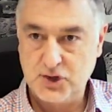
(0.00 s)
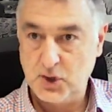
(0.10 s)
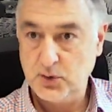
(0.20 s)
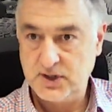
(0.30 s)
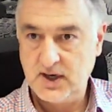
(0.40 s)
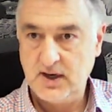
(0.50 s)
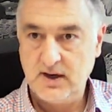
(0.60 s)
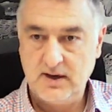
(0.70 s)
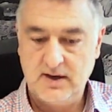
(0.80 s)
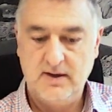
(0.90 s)

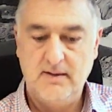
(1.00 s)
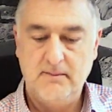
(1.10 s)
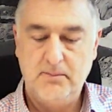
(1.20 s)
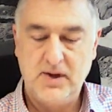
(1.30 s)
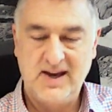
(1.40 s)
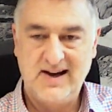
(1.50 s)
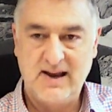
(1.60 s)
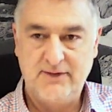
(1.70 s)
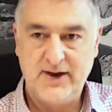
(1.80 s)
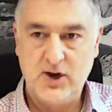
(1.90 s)
duty being
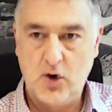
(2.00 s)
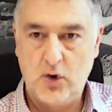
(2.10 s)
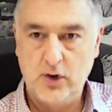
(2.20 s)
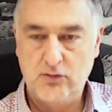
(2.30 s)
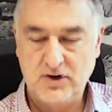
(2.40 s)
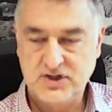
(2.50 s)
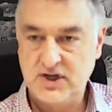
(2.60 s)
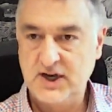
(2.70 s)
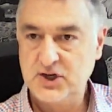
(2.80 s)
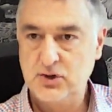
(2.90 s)
levied on
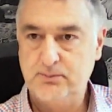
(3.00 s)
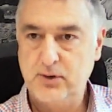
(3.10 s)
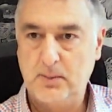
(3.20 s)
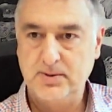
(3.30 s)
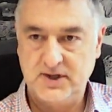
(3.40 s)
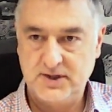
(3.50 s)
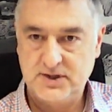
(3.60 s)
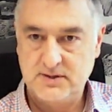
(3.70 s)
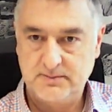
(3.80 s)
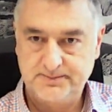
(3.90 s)
residential
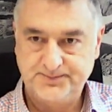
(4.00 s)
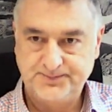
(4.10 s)
properties.